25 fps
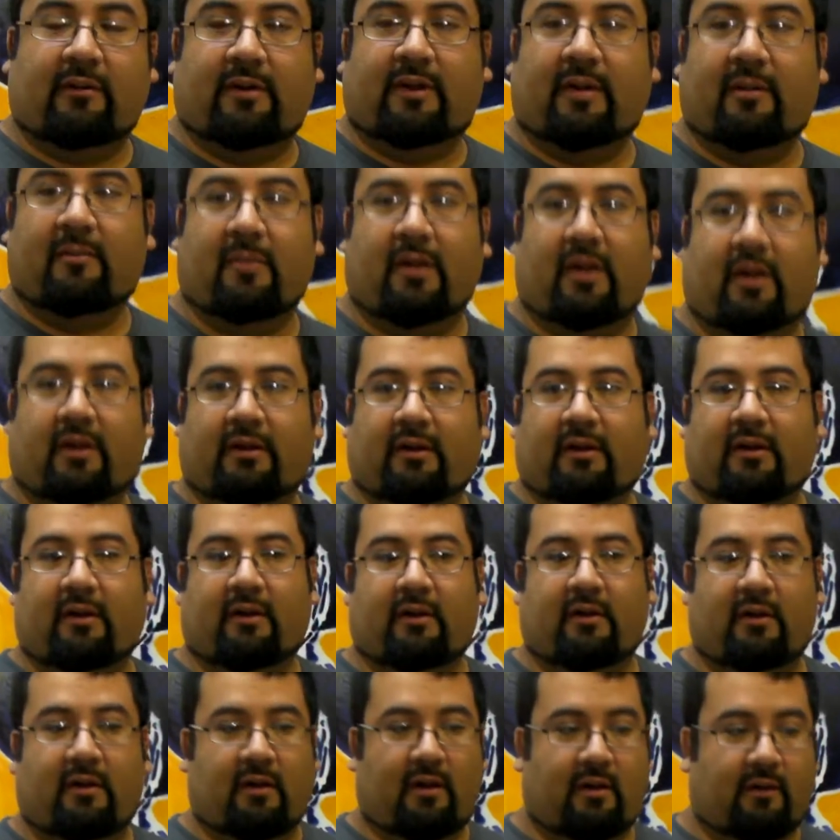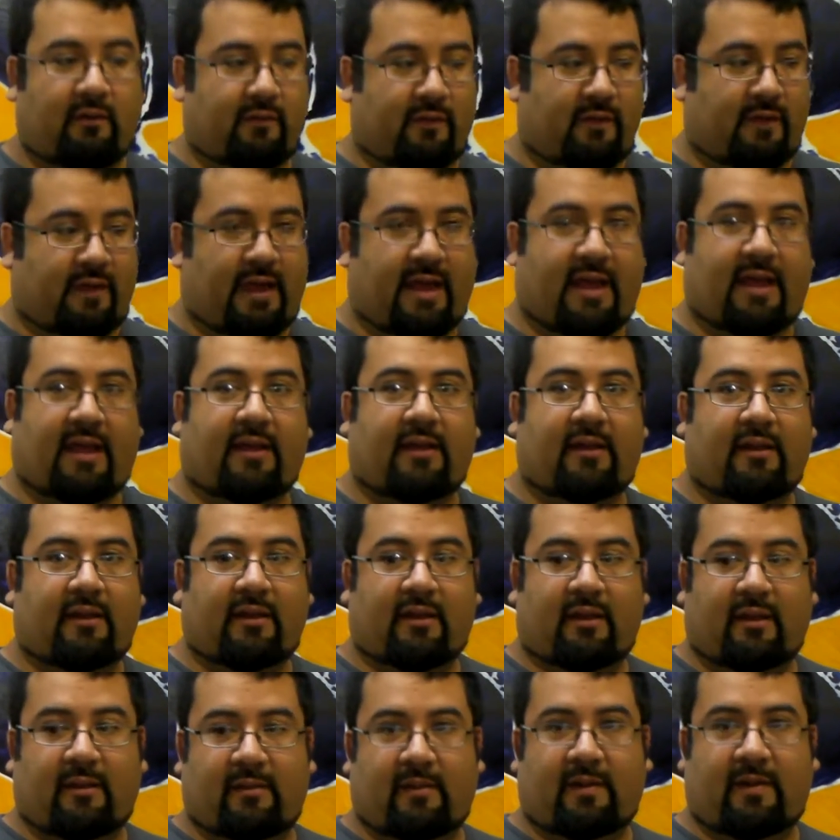with a marker over that
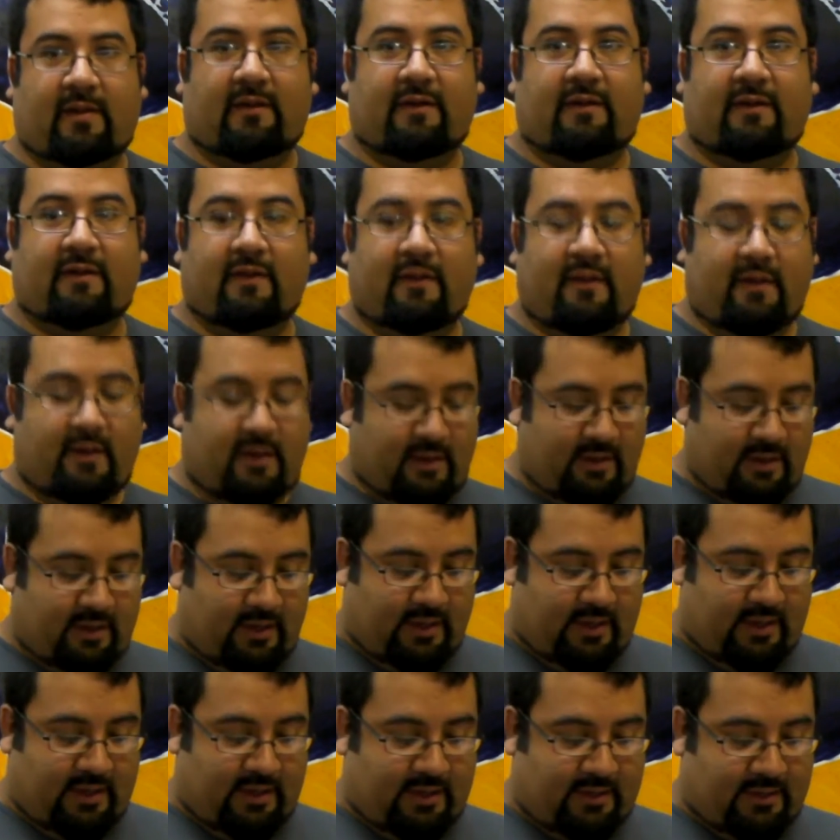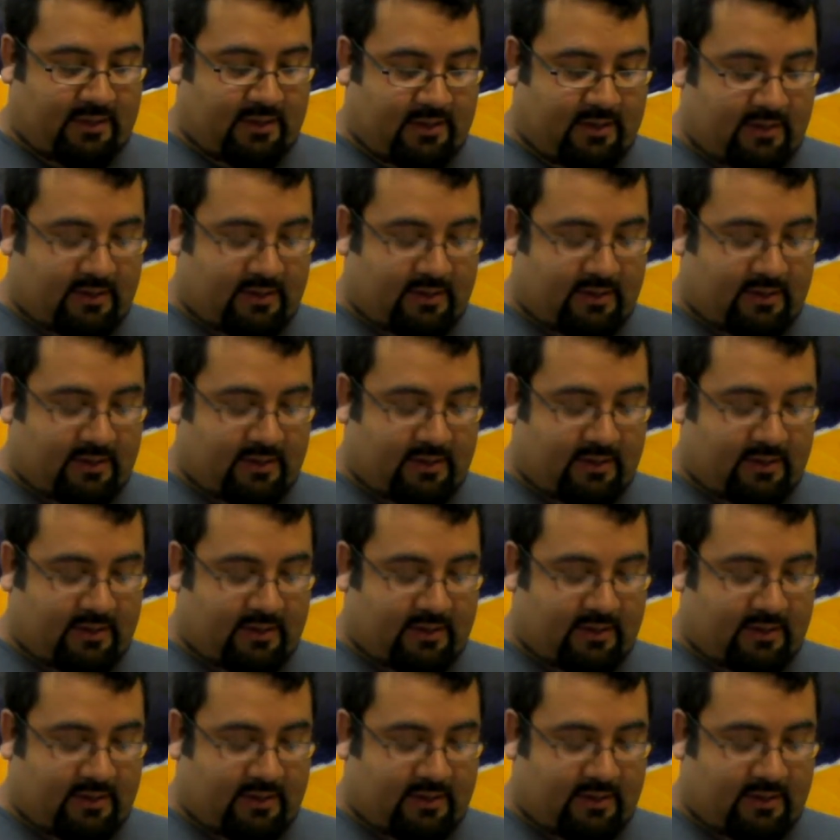image and